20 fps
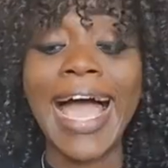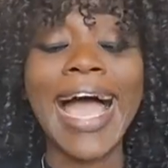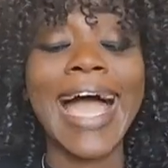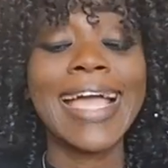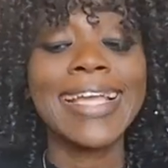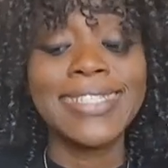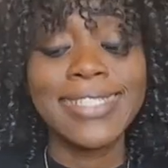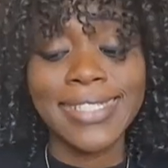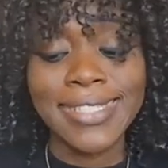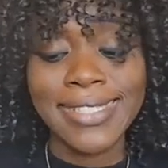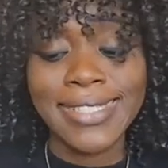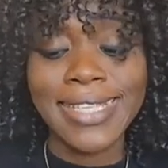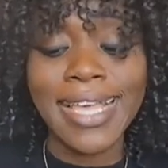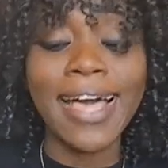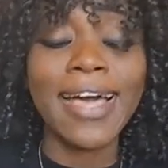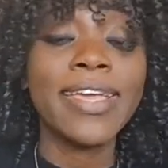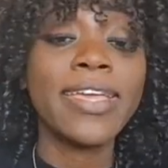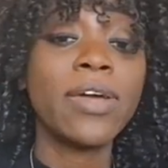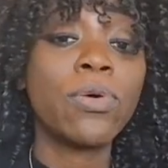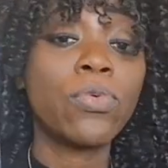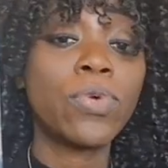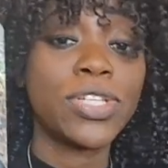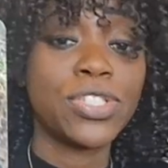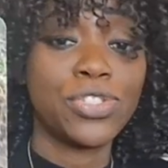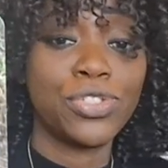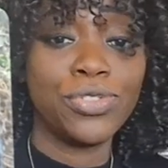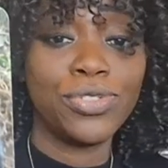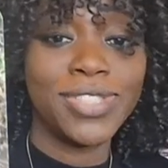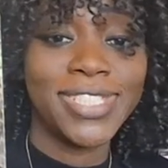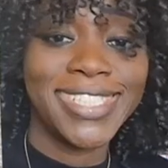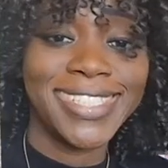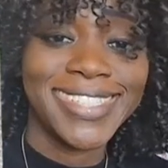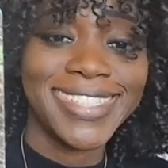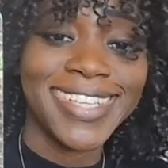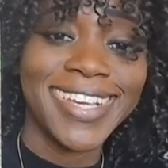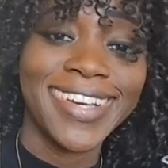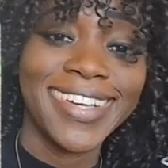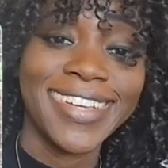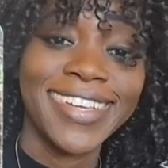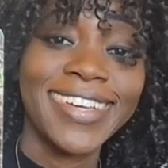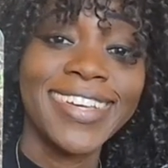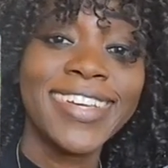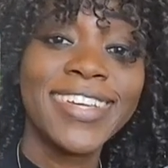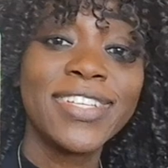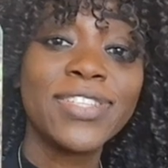I desire what you desire.